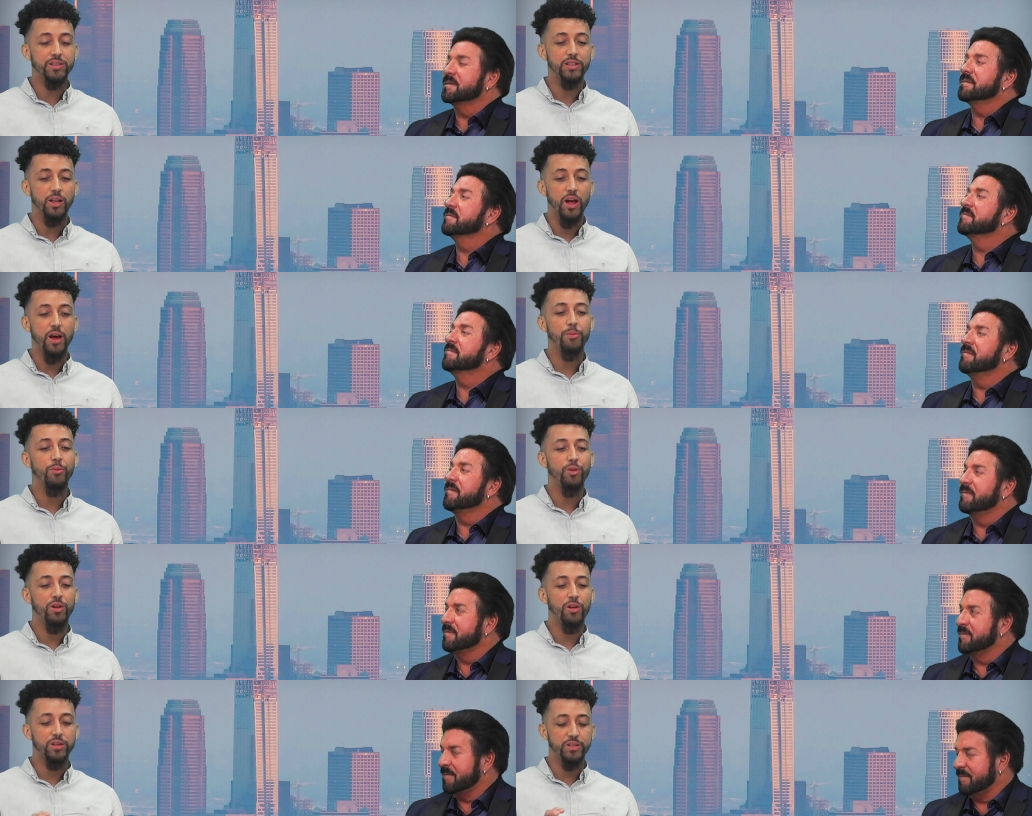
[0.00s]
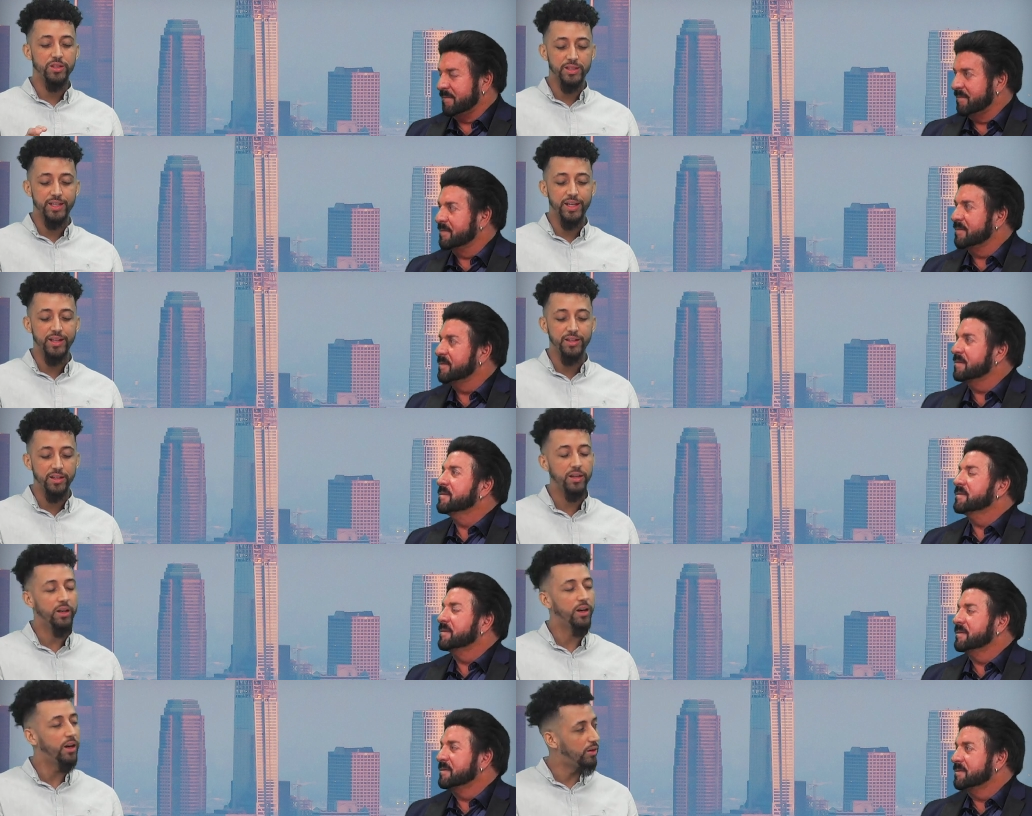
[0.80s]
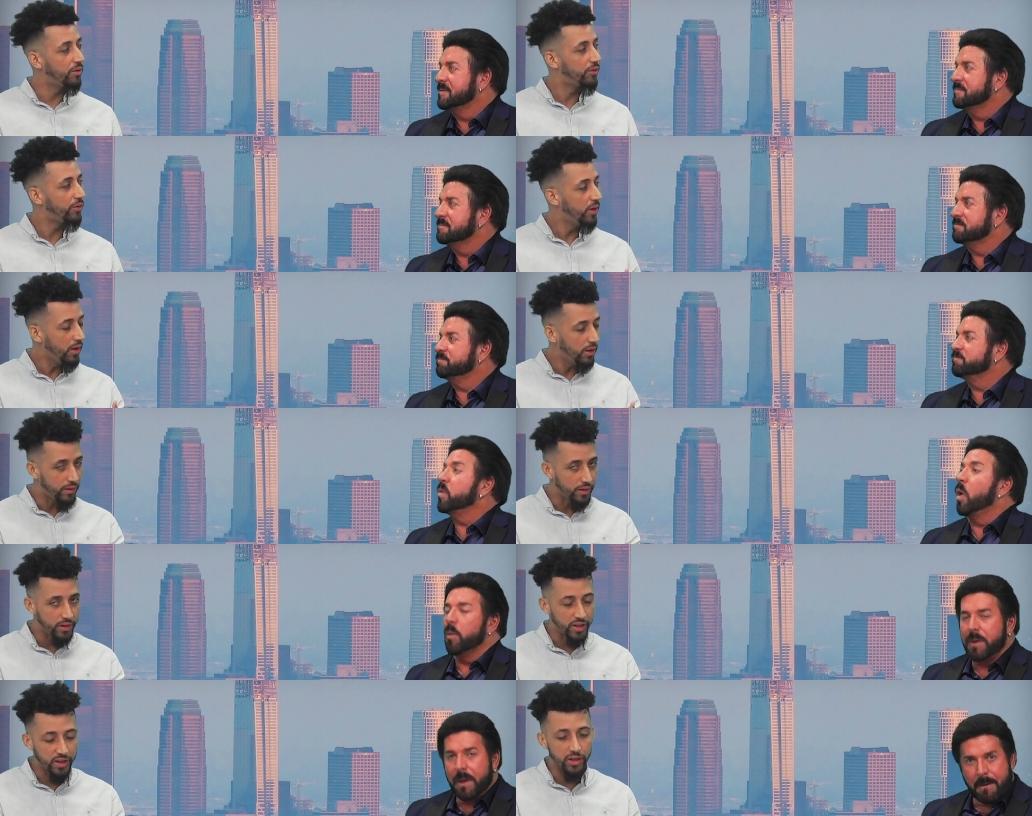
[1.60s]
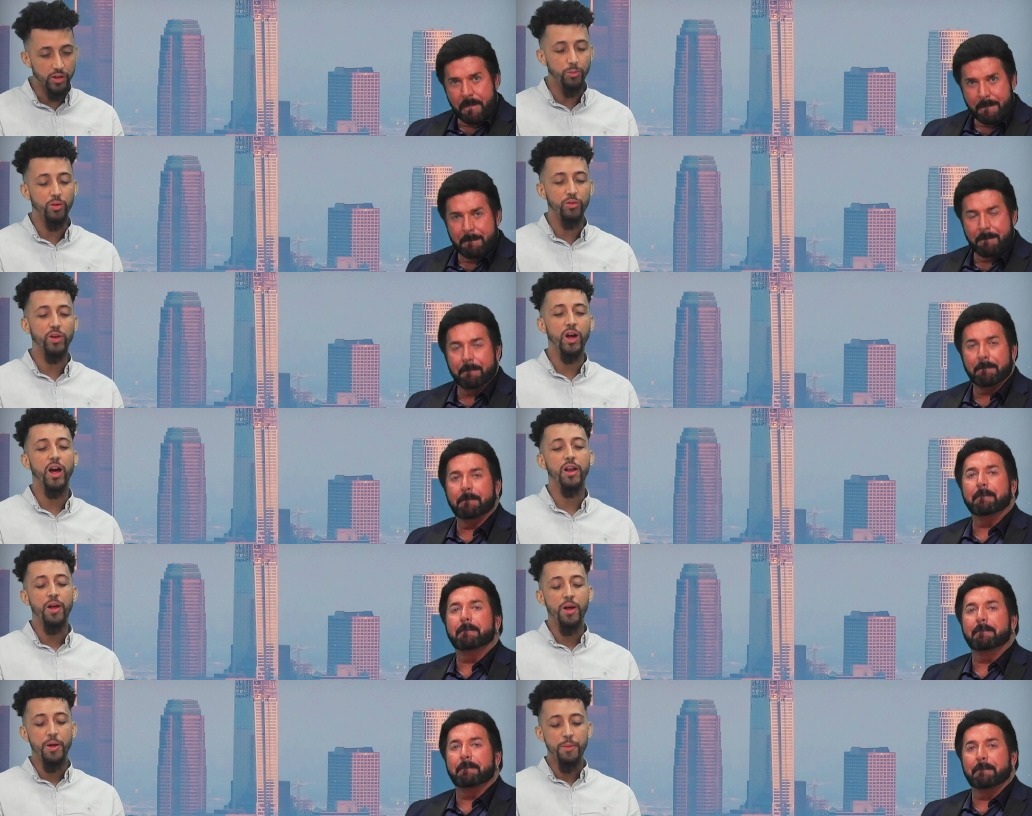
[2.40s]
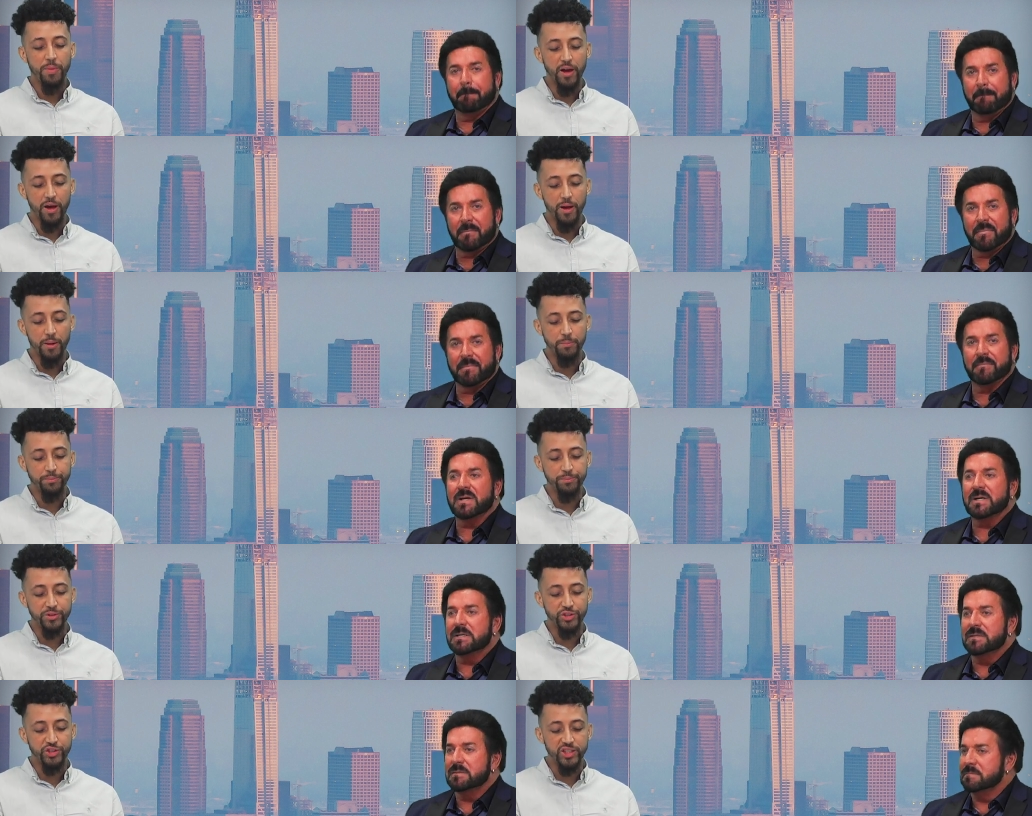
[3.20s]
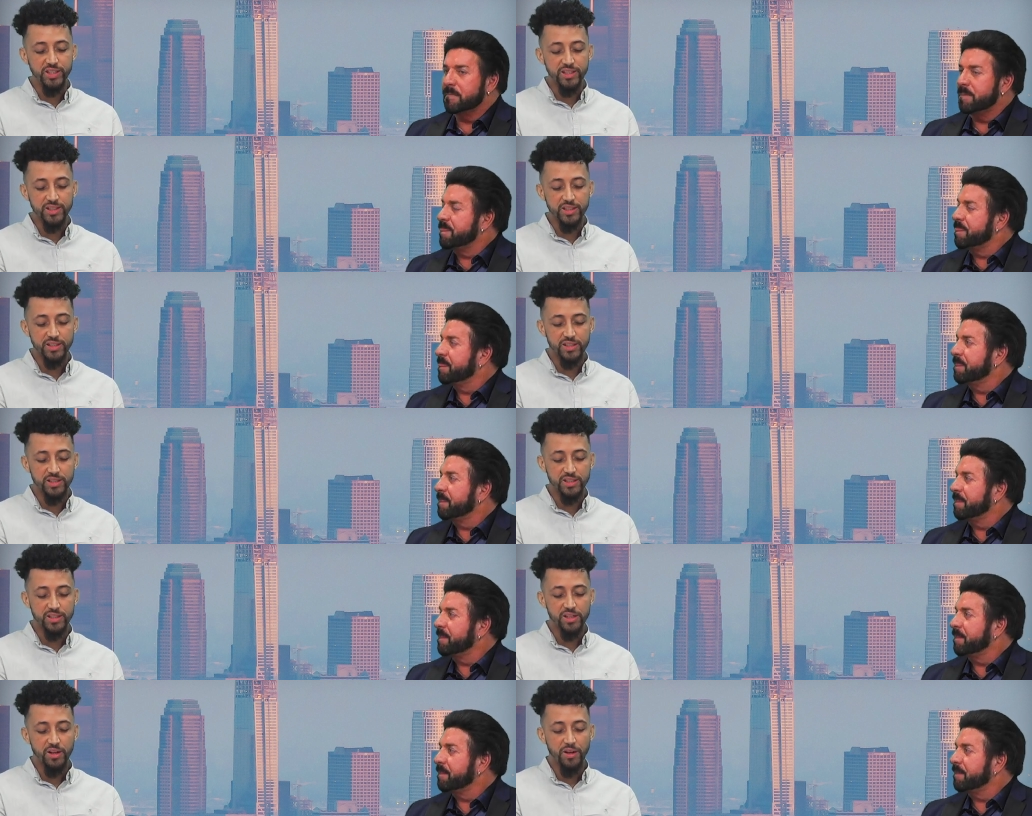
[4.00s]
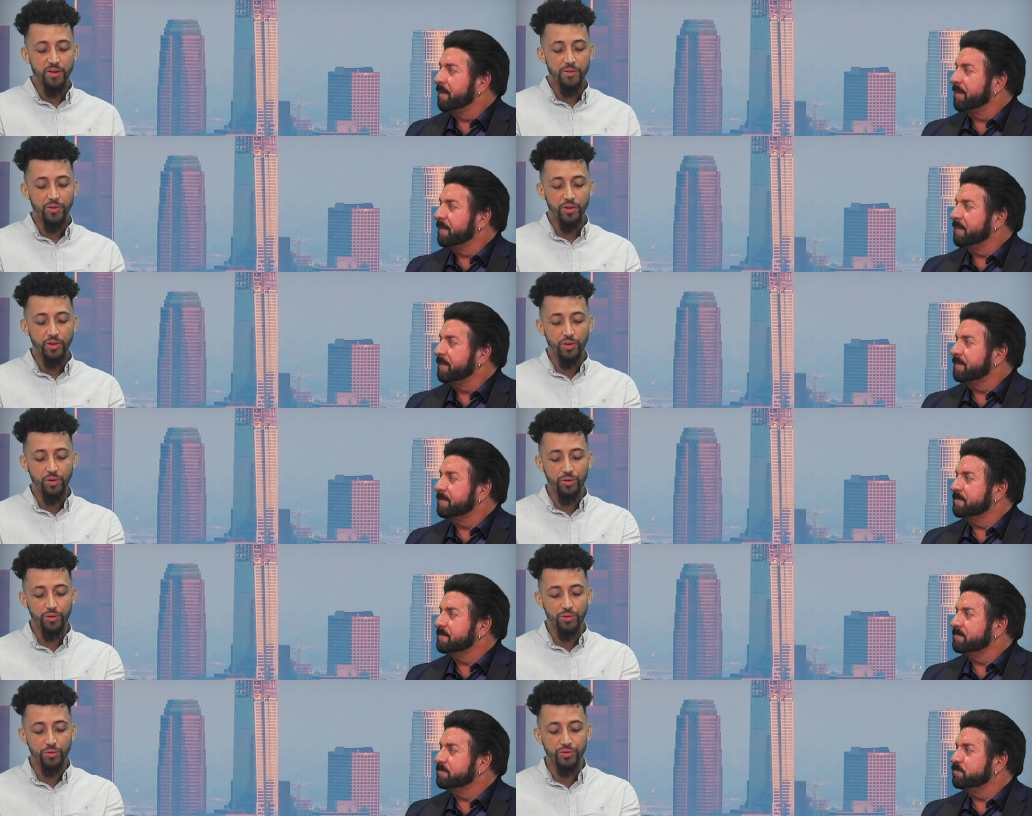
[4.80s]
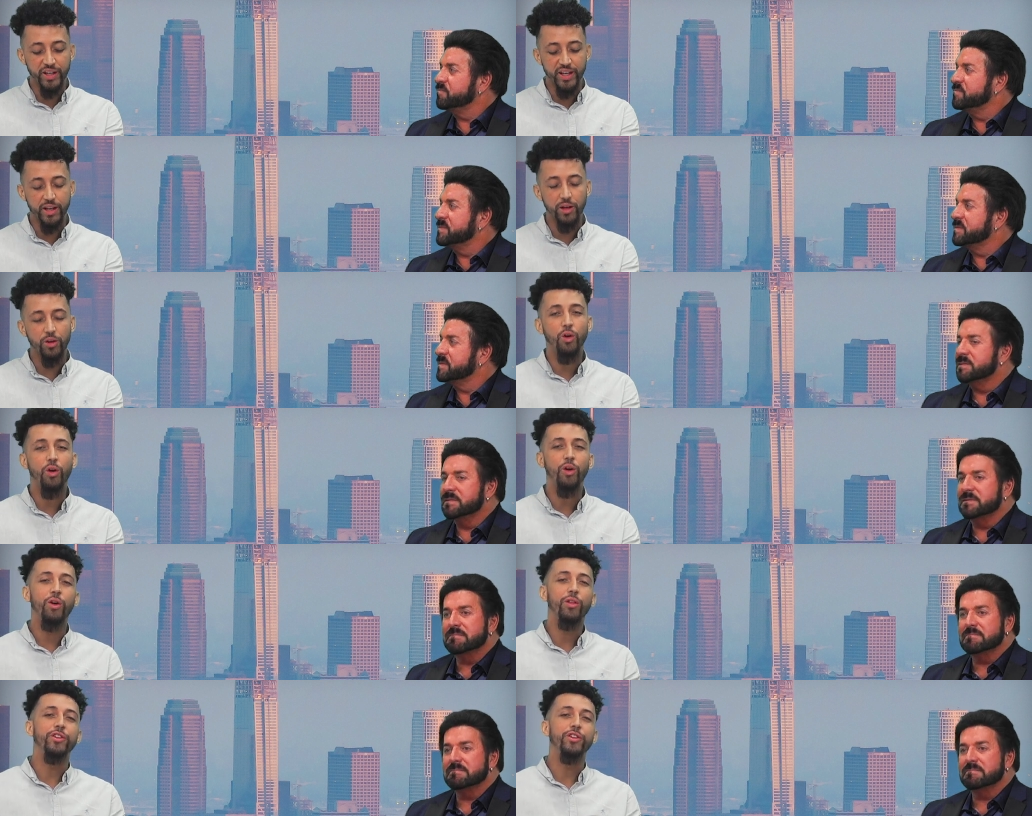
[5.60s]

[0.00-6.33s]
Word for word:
Speaker 1: a lot more to this idea of the okay. kingdom of God. Um, Jesus didn't call the